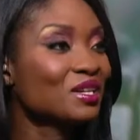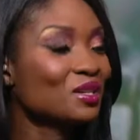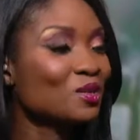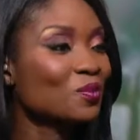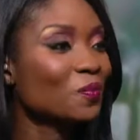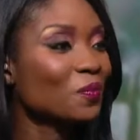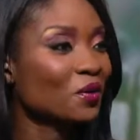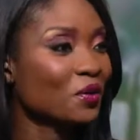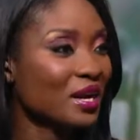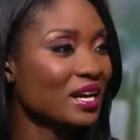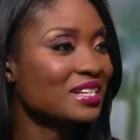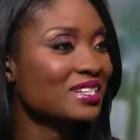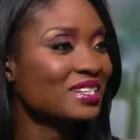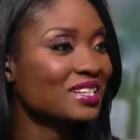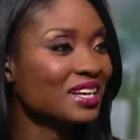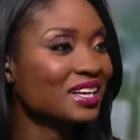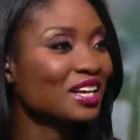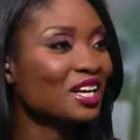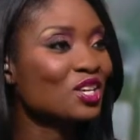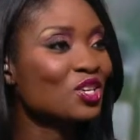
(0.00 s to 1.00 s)
is
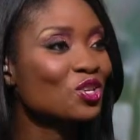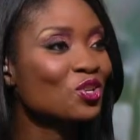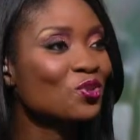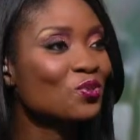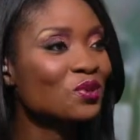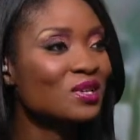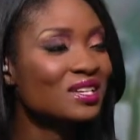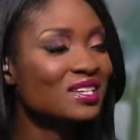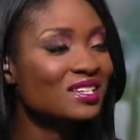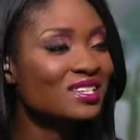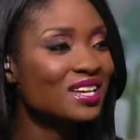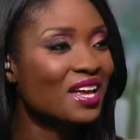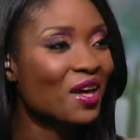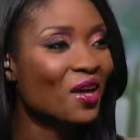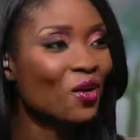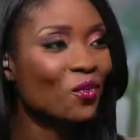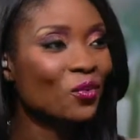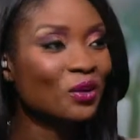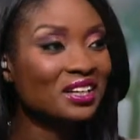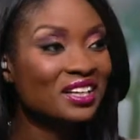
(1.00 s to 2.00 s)
present and you can
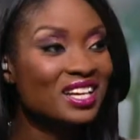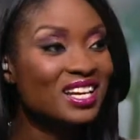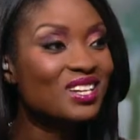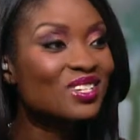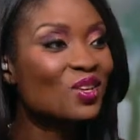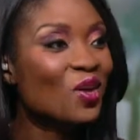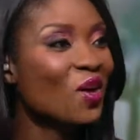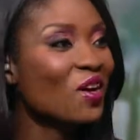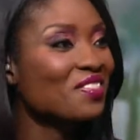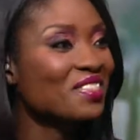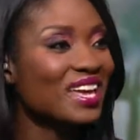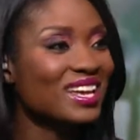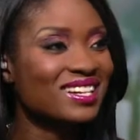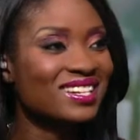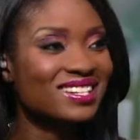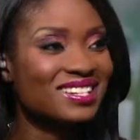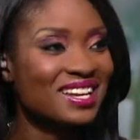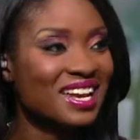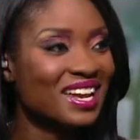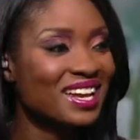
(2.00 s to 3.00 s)
tell when he's on that
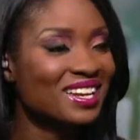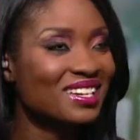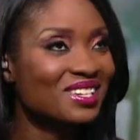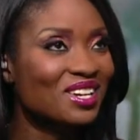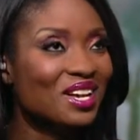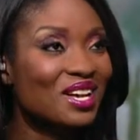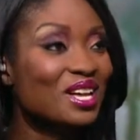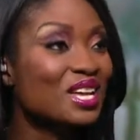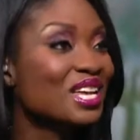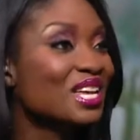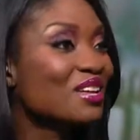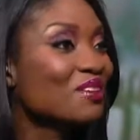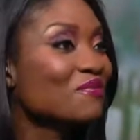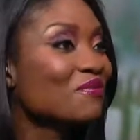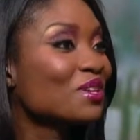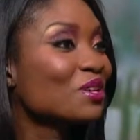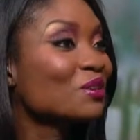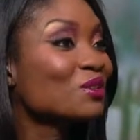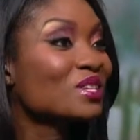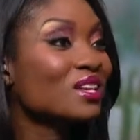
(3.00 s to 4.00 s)
stage, he
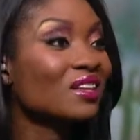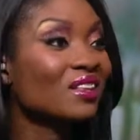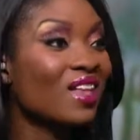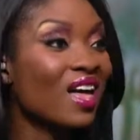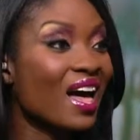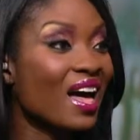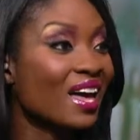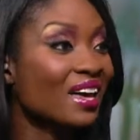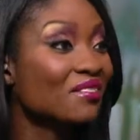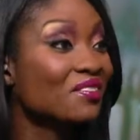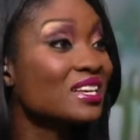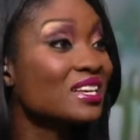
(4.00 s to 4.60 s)
feels alive.